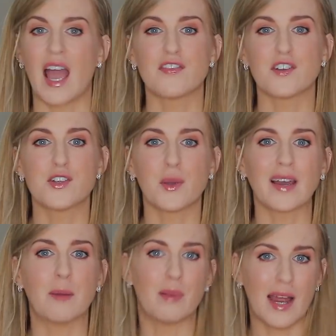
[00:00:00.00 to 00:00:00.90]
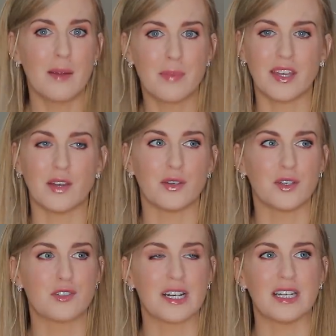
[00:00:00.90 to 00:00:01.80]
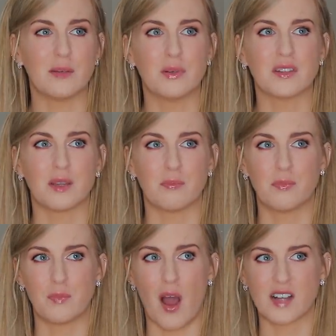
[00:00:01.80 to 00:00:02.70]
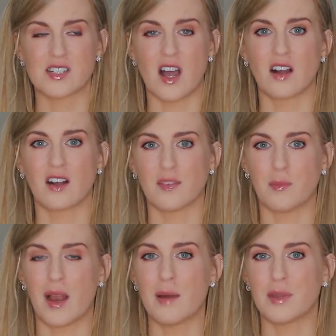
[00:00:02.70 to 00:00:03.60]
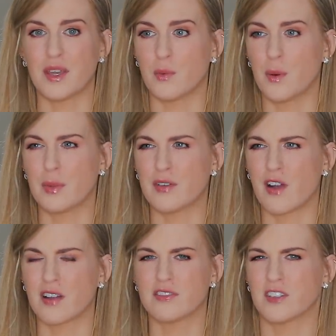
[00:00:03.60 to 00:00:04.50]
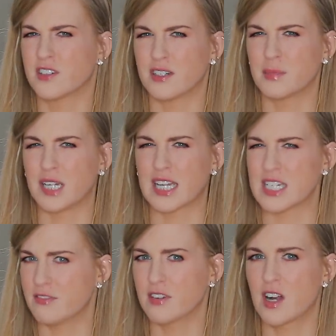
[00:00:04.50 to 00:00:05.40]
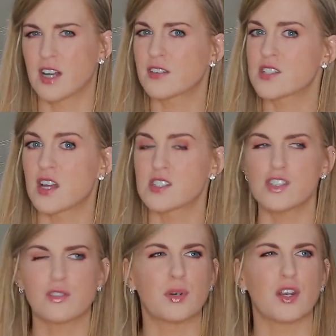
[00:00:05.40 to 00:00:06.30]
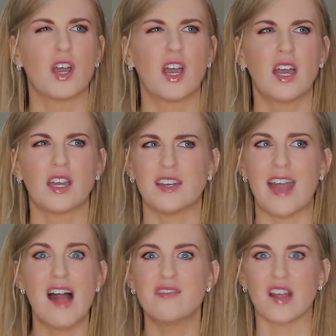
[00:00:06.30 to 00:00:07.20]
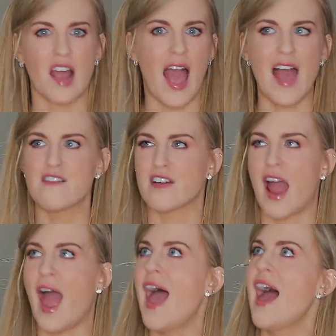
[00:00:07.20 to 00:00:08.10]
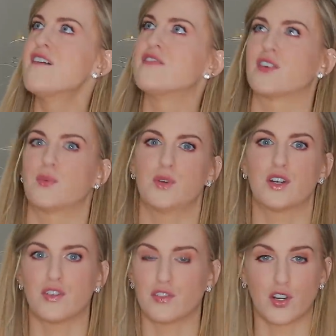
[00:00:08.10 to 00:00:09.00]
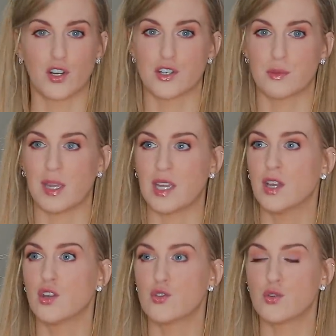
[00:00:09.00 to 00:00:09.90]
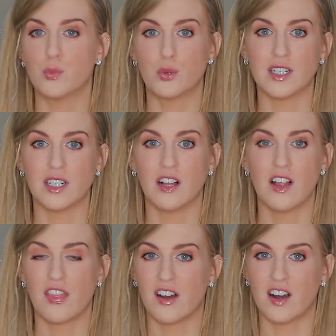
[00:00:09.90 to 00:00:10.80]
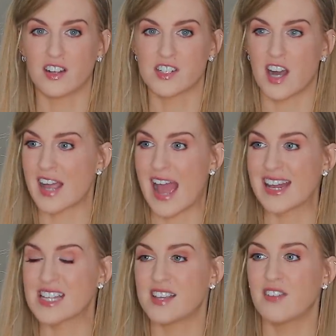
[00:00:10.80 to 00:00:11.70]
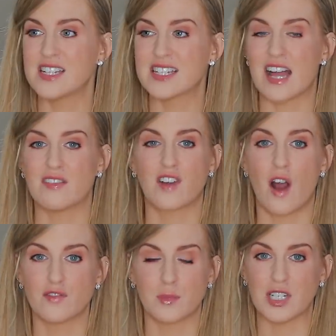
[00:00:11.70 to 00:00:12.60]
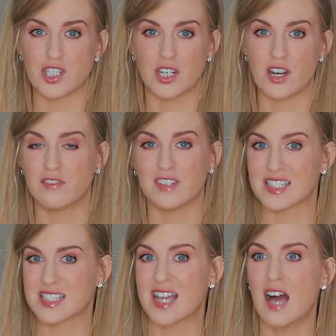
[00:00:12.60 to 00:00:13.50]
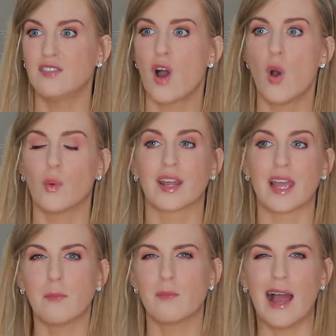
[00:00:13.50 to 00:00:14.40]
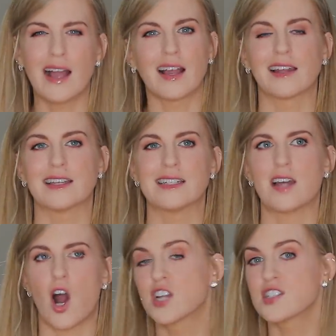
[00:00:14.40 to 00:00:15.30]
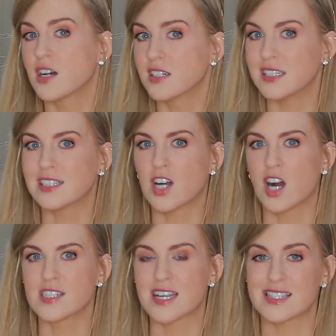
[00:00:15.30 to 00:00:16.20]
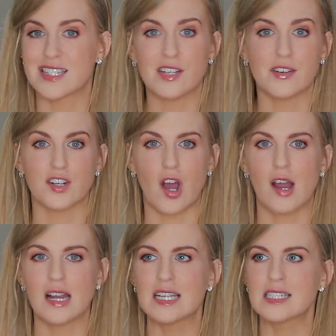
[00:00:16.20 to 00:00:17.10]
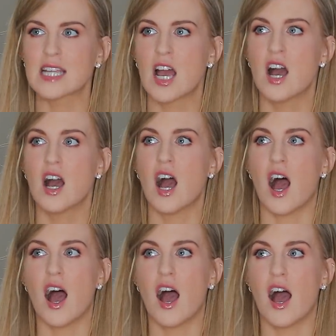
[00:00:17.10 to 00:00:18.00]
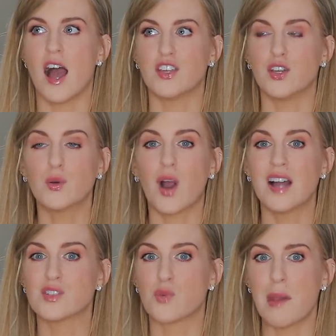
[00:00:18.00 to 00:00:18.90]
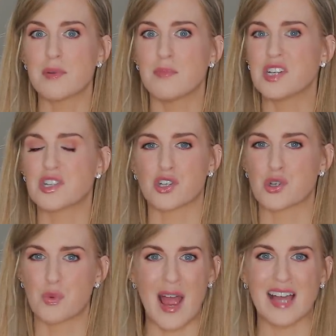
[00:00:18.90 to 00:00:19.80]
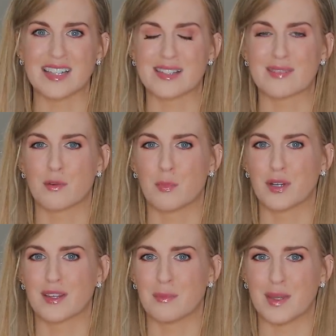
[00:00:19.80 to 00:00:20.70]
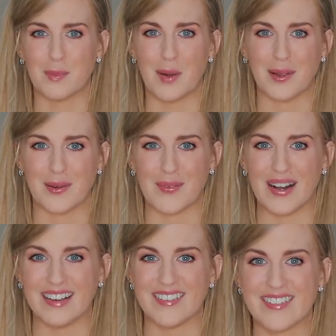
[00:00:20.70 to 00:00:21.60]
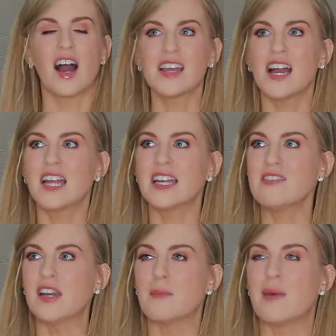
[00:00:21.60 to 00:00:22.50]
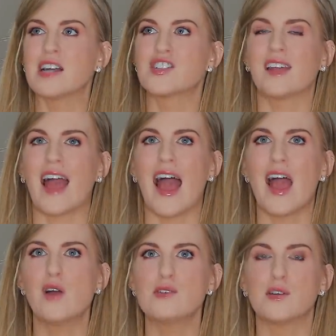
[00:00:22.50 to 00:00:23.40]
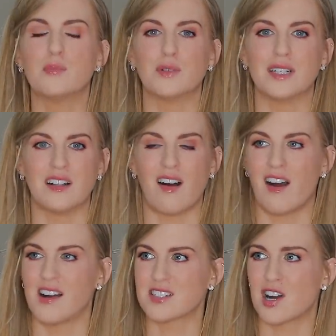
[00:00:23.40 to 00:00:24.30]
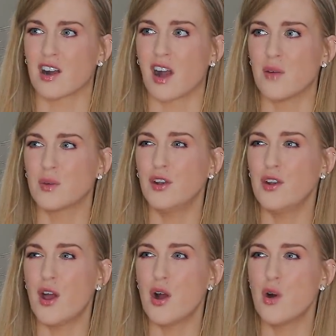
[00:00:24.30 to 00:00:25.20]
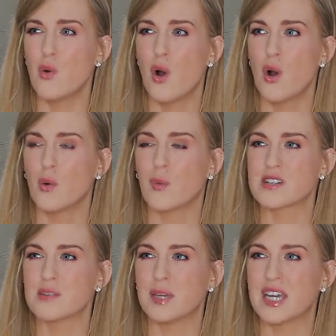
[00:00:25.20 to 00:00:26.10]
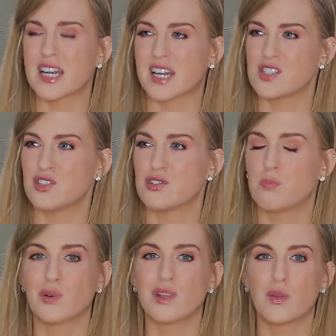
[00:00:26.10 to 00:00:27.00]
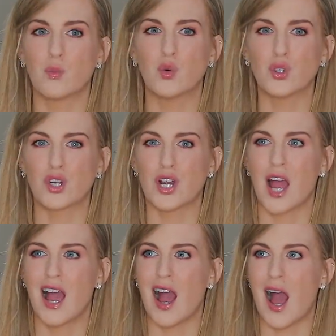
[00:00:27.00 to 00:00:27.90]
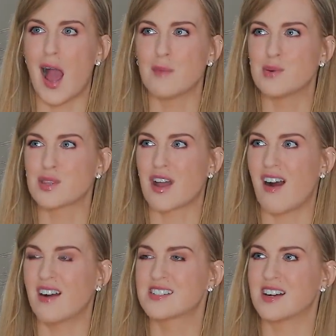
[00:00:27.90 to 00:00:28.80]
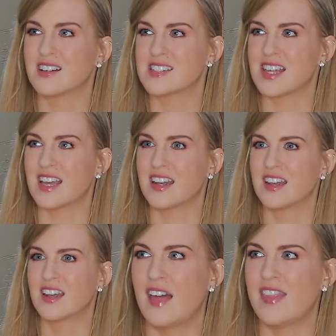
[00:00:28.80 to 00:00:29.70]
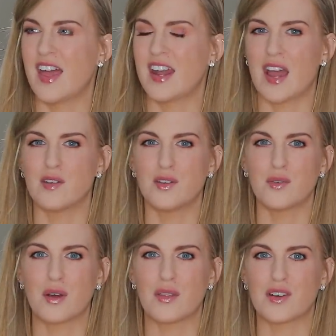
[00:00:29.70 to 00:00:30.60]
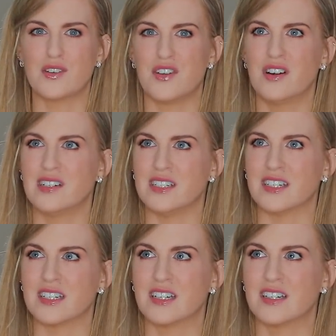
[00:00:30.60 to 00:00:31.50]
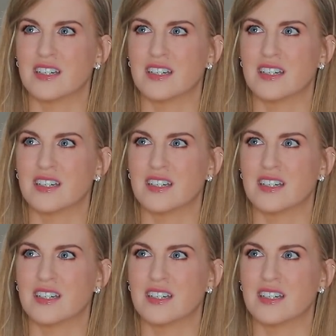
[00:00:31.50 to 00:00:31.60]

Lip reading: If you're doing a barbecue, usually you'll put the hot dog on the barbecue. It won't be a frankfurter, it'll be like a different kind of sausage, but never, ever, ever would it have occurred to me to boil the hot dog. And as if I didn't have a confirmation enough in itself, when I came back and I did a hot dog eating contest here in Ireland, you guys ripped me to shreds for putting them in the microwave. I can't even imagine how to boil a hot dog. I wouldn't know where to begin. I guess you just boil the water and put the hot dogs in. And then how do you know they're done?